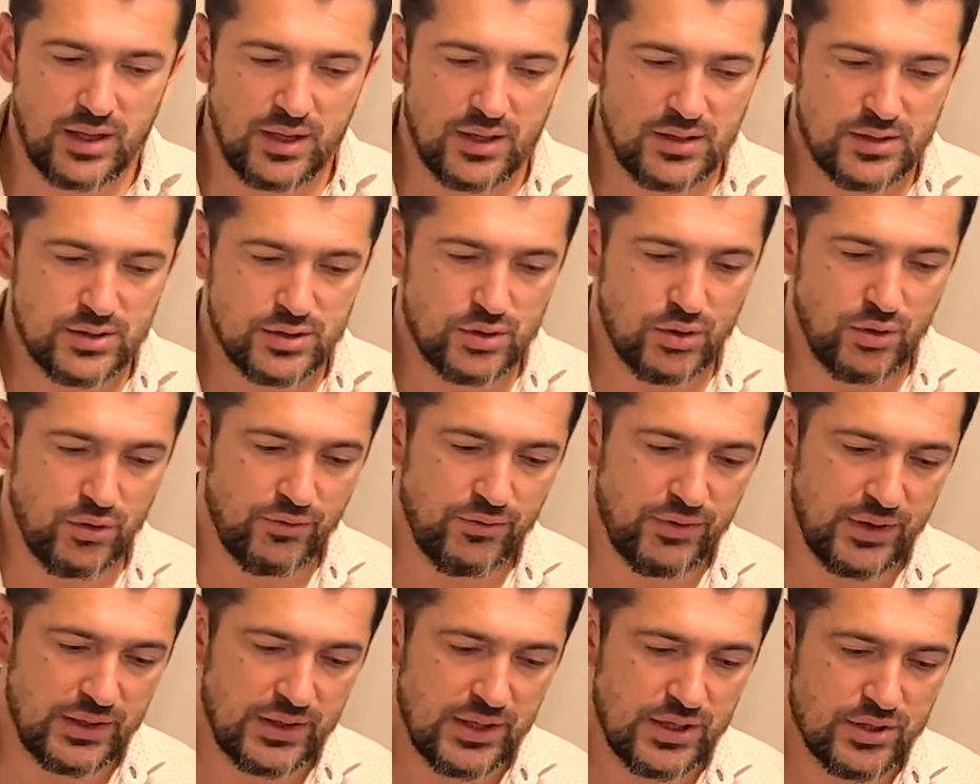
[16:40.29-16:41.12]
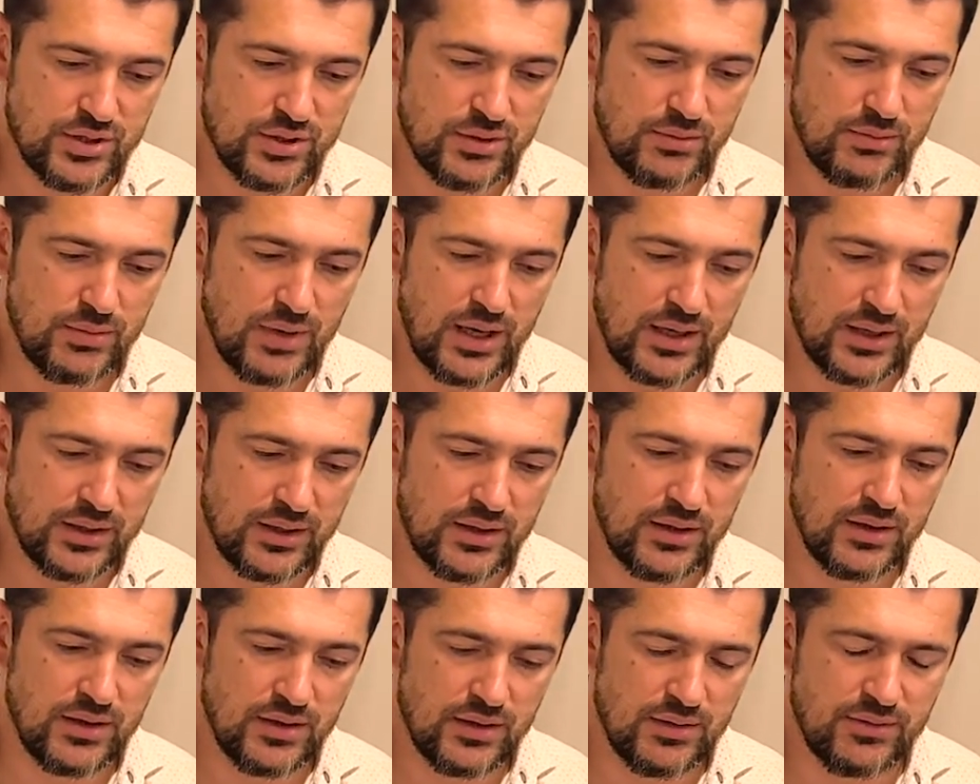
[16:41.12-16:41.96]
So financial
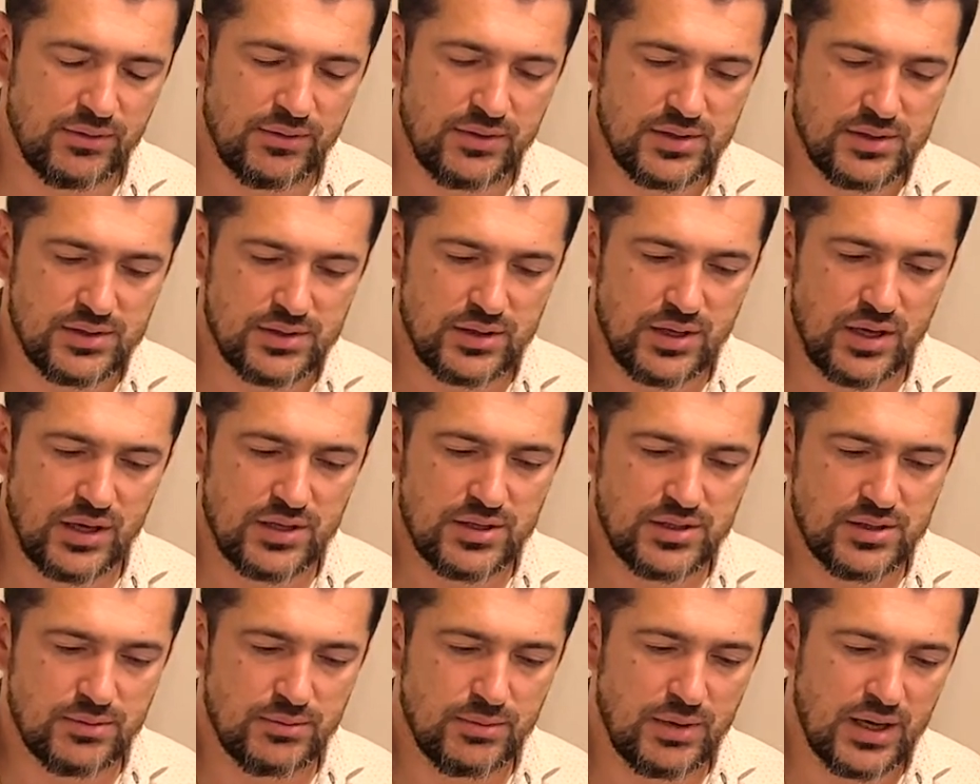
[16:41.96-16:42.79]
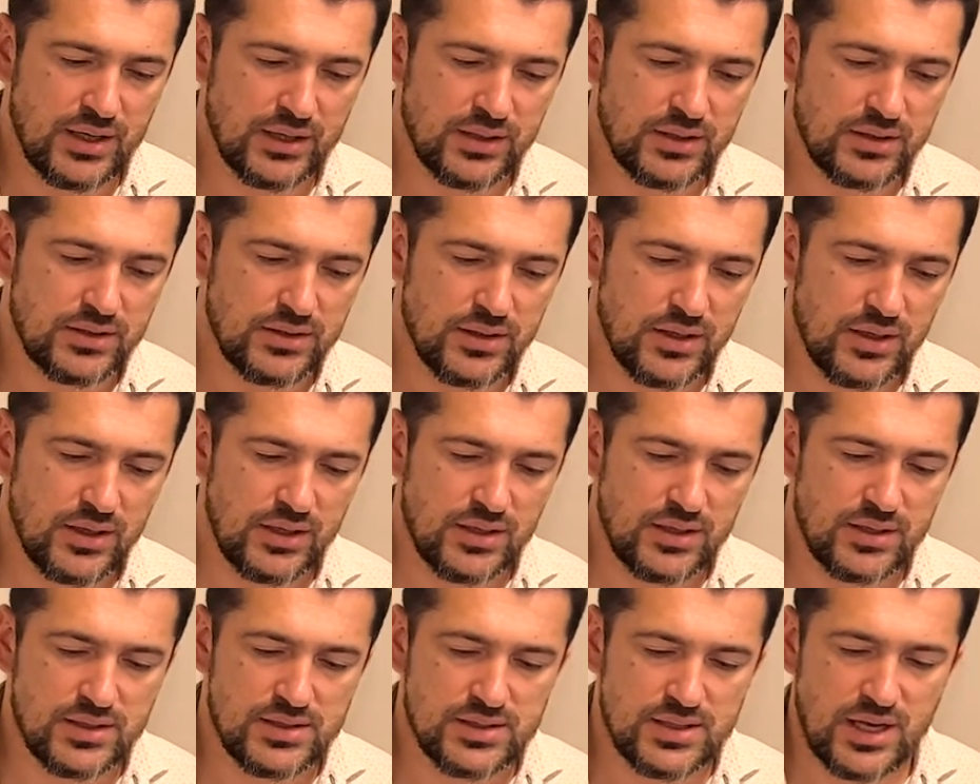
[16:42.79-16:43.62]
market, this currency market
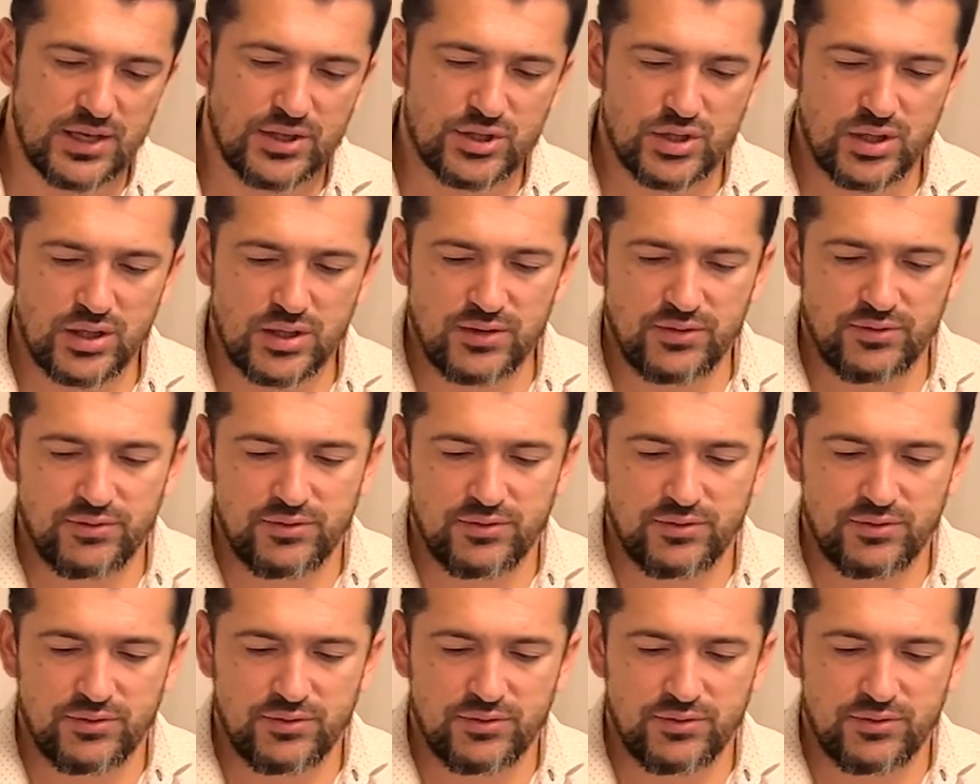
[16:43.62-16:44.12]
is actually